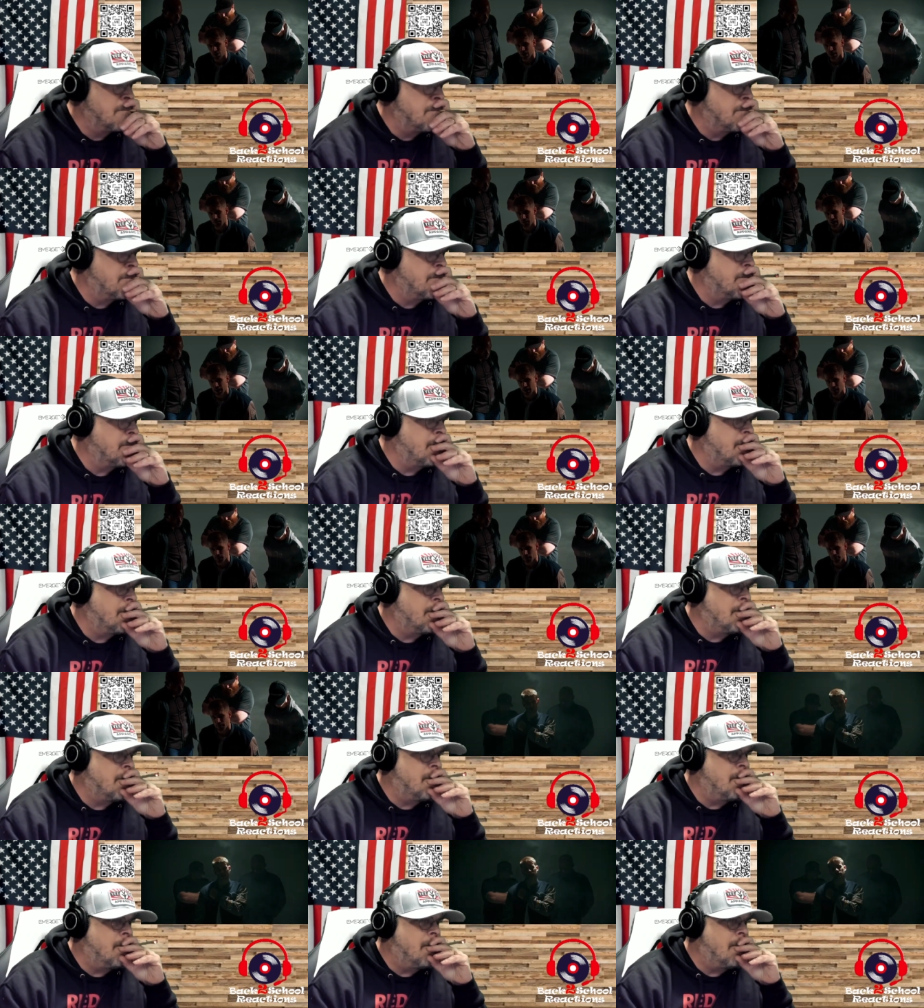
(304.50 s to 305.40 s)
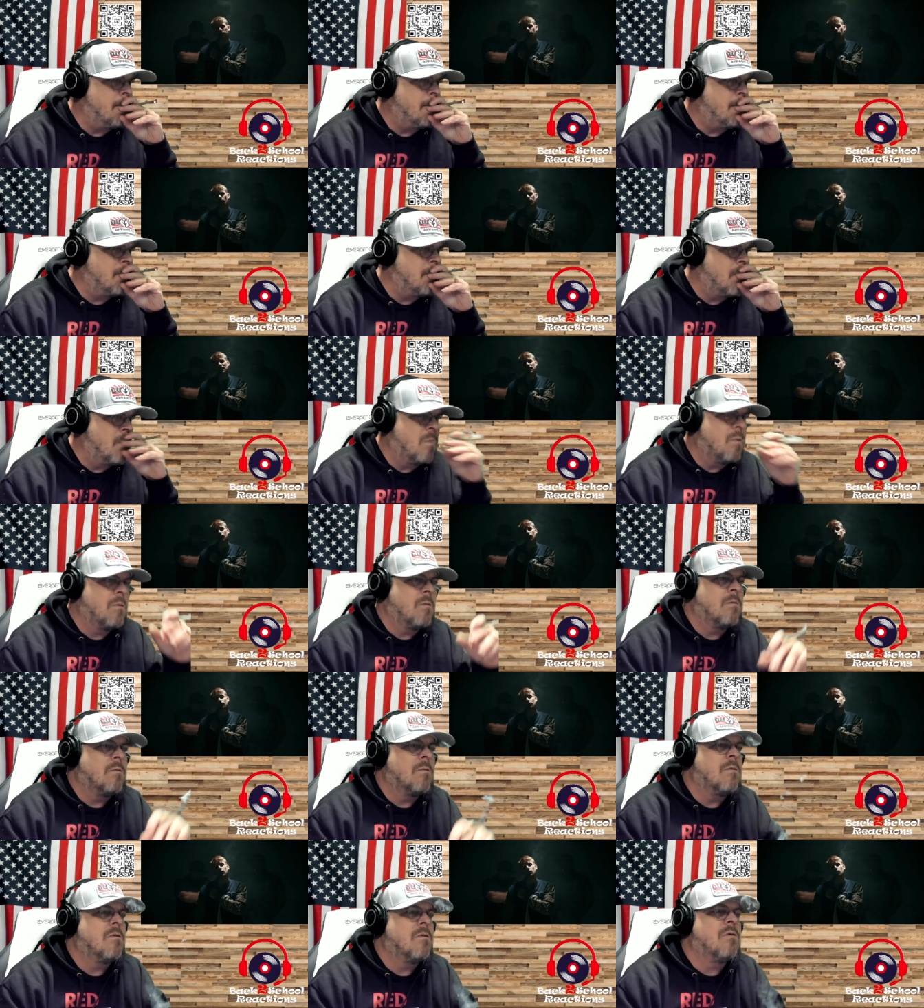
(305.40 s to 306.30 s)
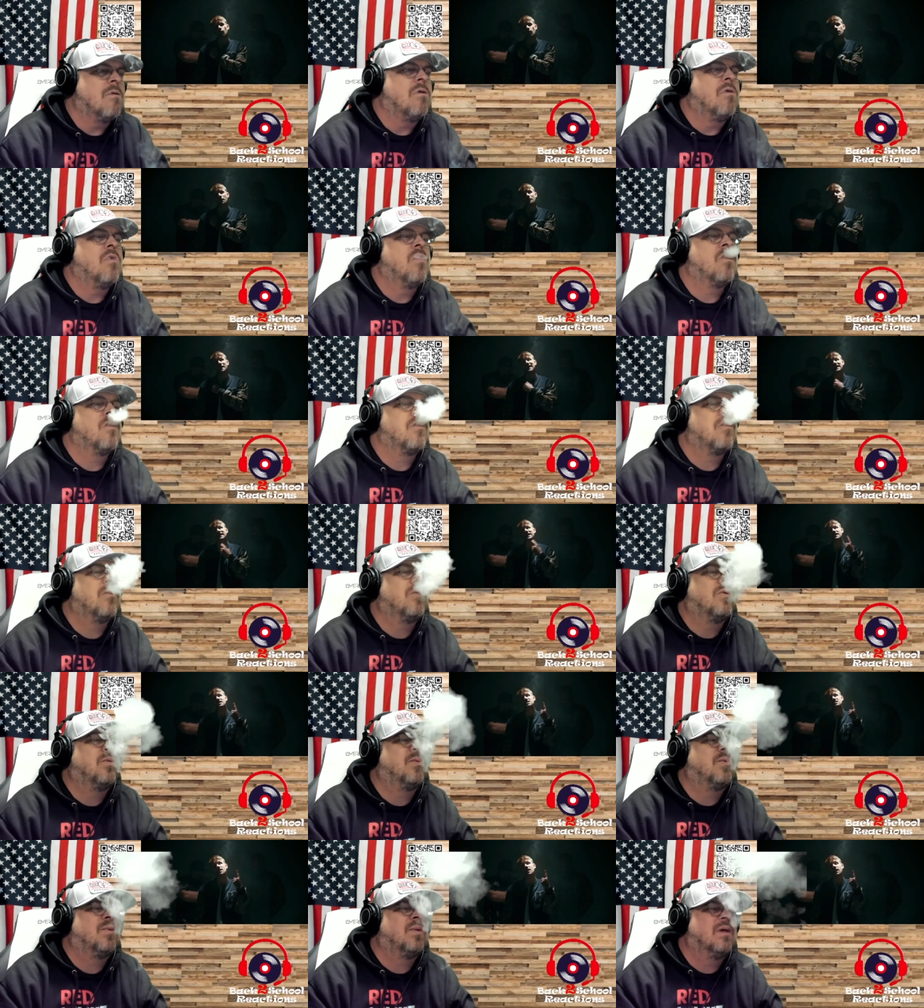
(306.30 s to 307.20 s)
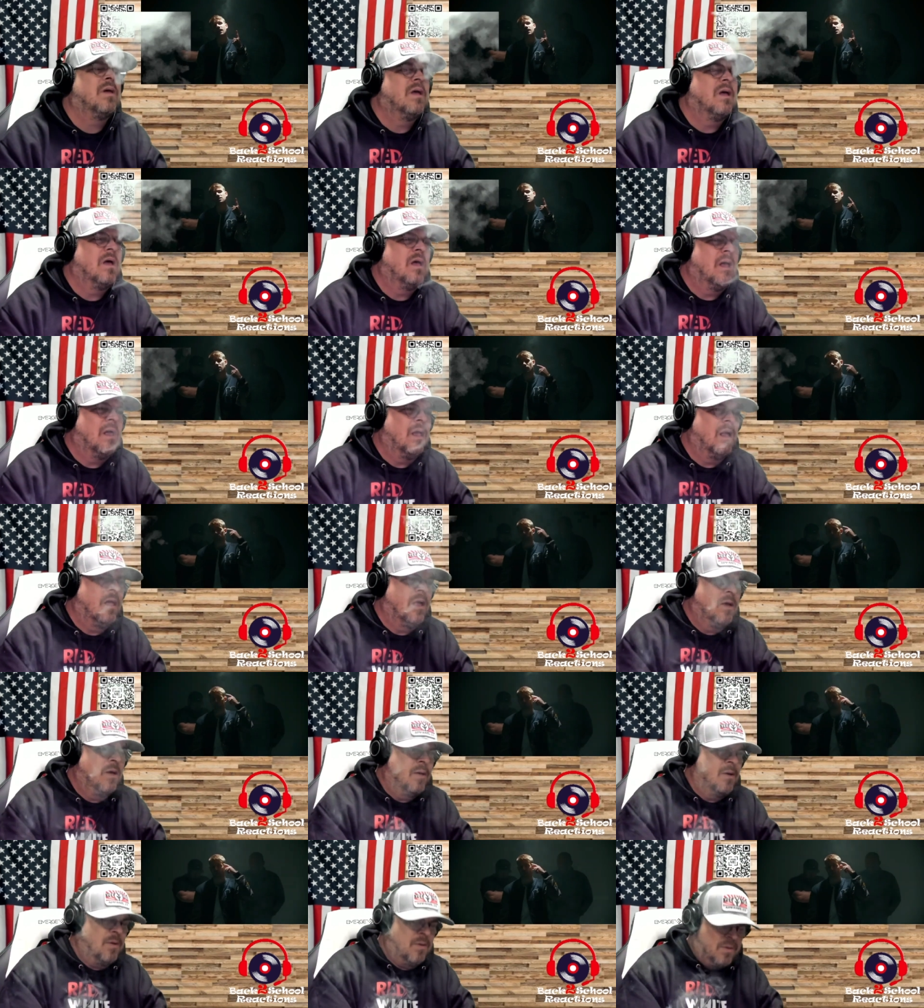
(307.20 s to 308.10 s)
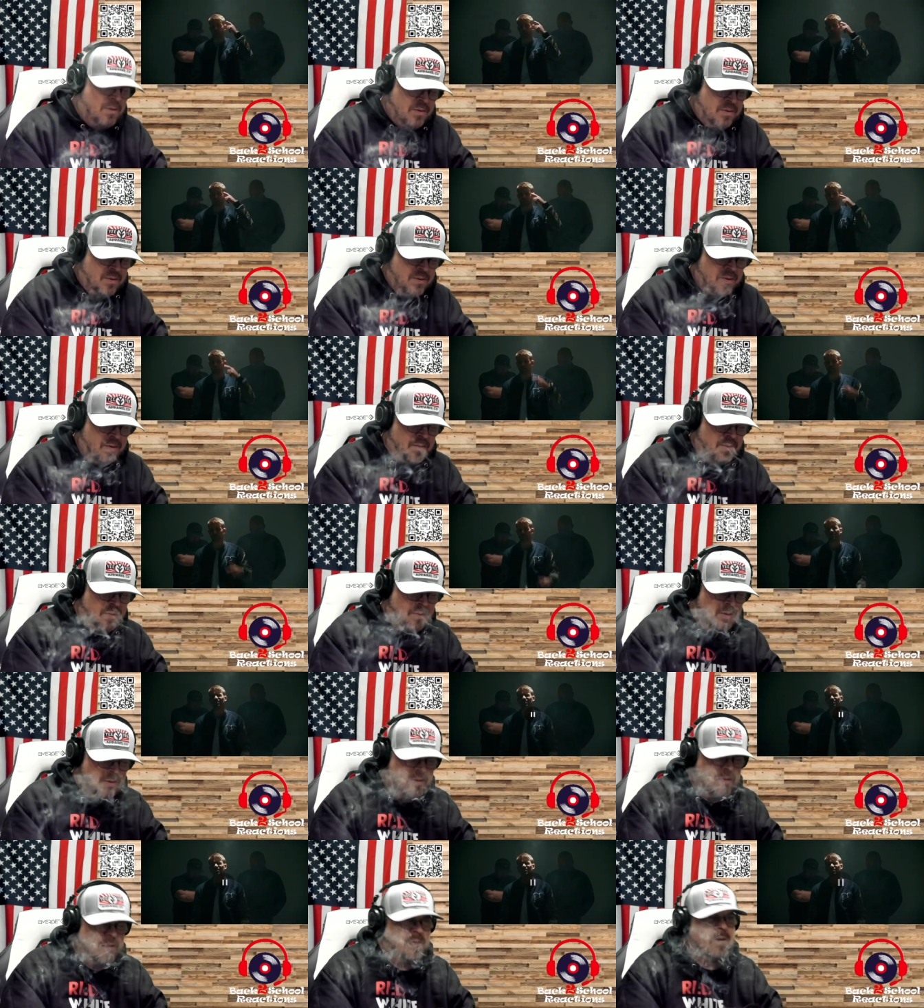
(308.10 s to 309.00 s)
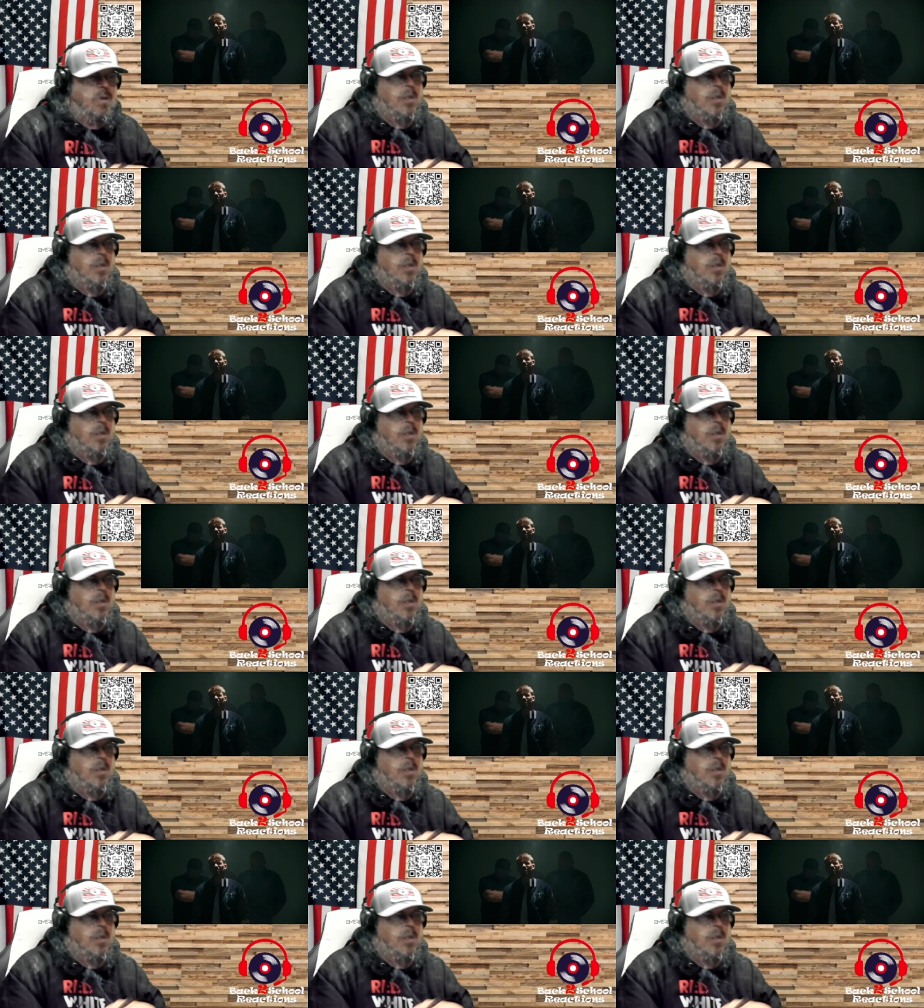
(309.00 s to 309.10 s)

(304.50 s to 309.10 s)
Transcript: trying to make it? You need the formula for the rope I'm handing? Here's a concept for a dope anthem.